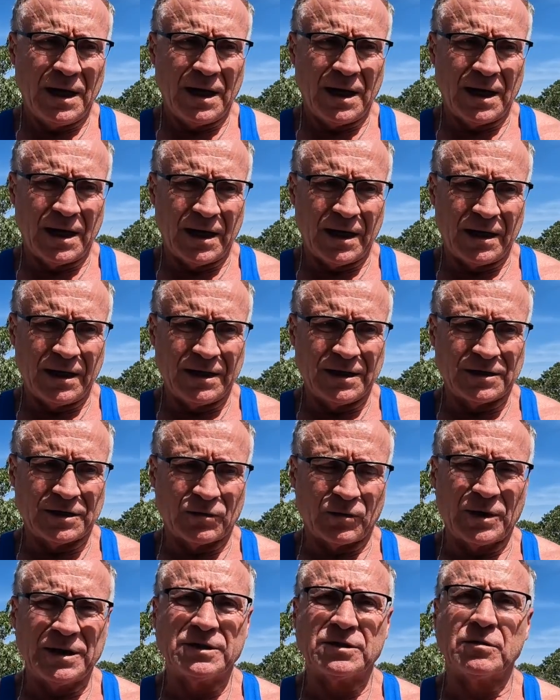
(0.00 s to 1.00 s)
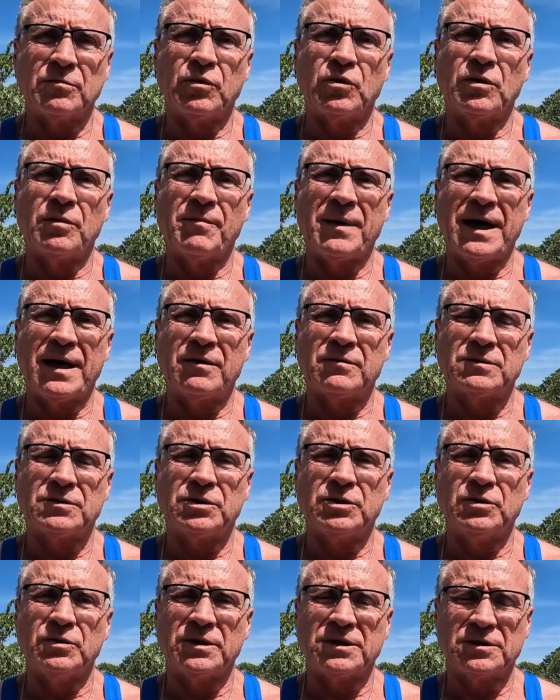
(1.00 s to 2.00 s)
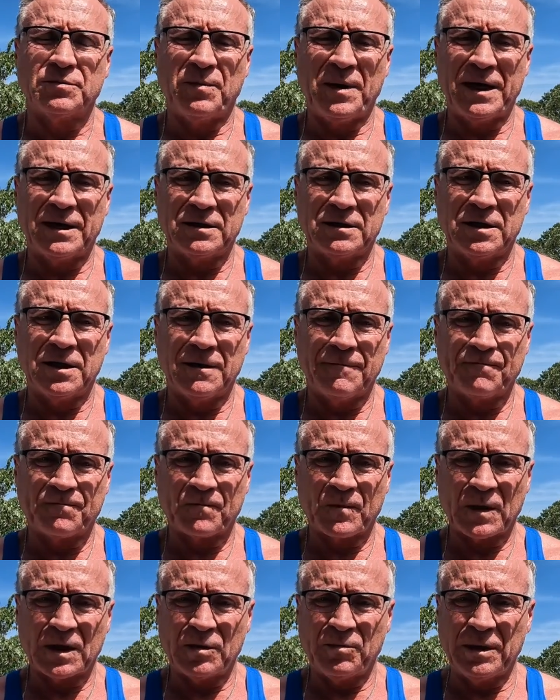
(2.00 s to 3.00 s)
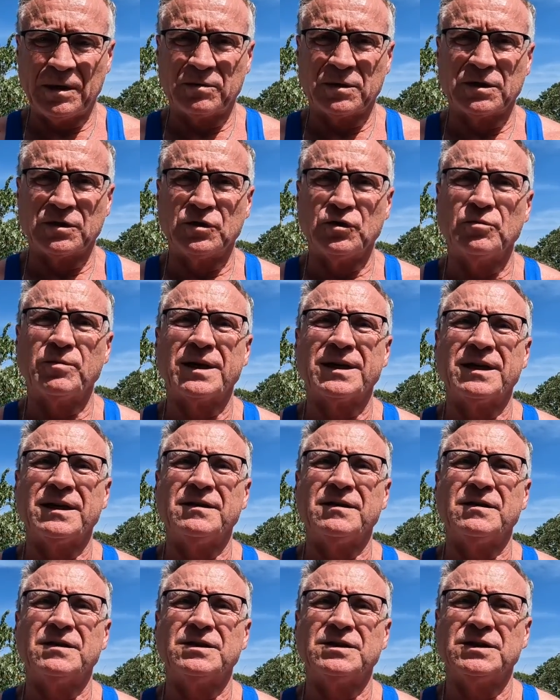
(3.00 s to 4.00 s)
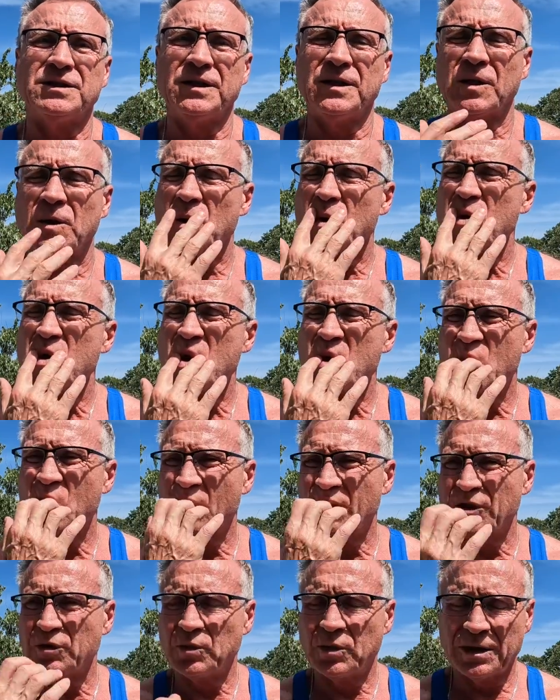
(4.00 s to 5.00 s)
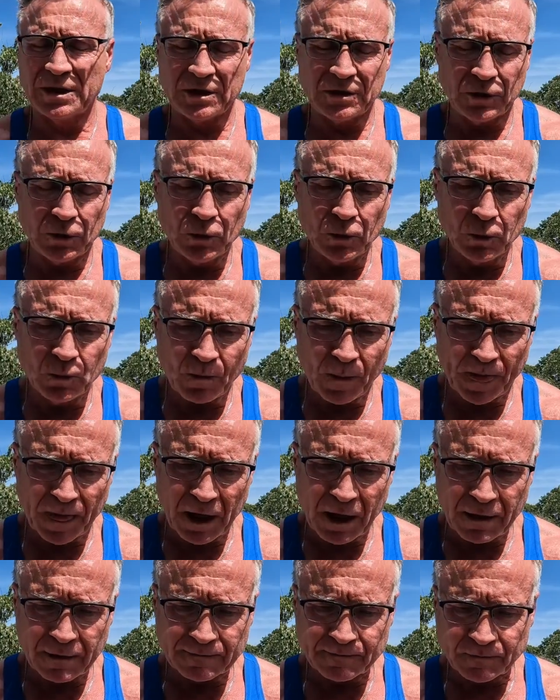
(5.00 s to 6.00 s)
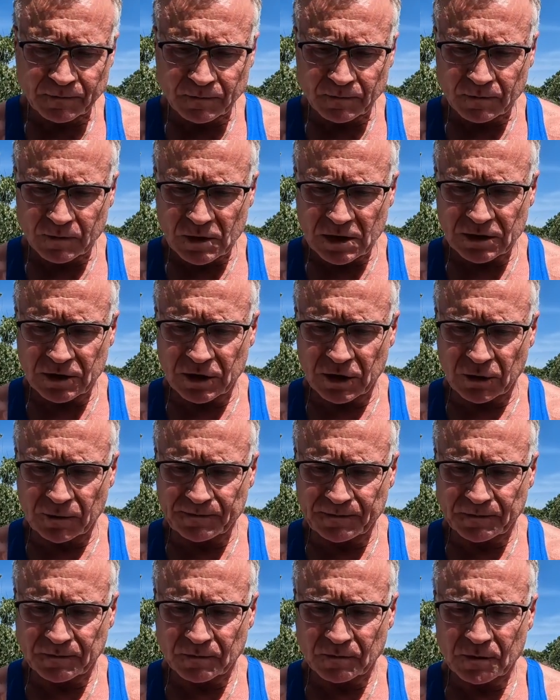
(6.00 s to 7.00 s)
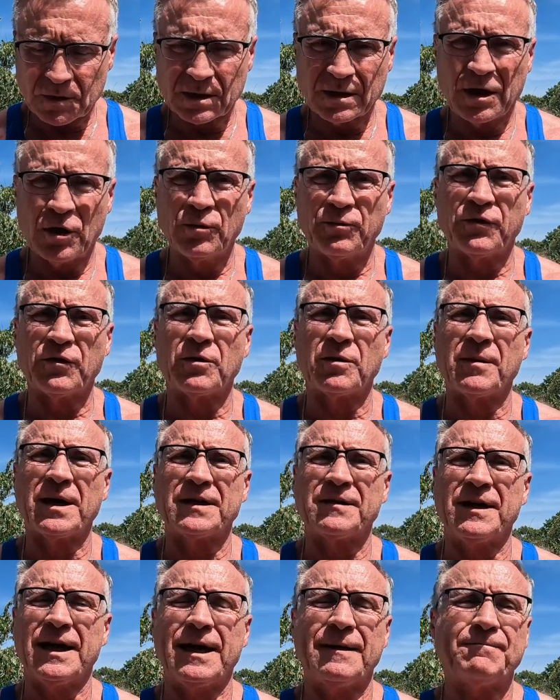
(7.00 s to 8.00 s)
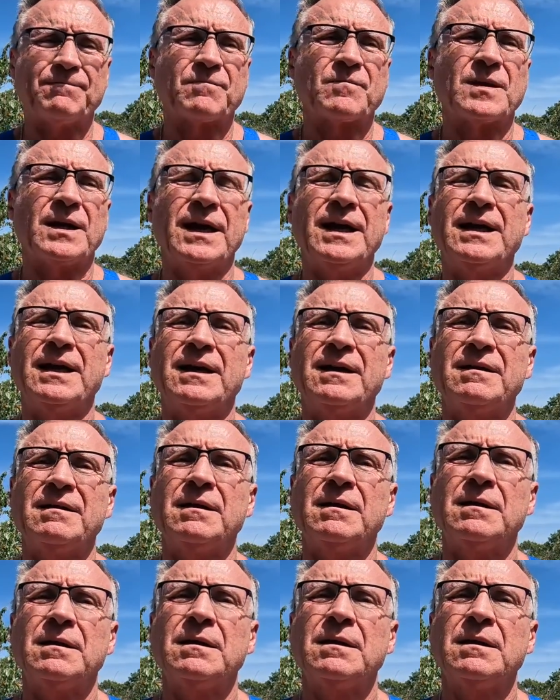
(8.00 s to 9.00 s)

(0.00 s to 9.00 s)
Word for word: uh, is a reasonable amount to expect to be able to do by the end of this year, twenty twenty-two. So hopeful about that, and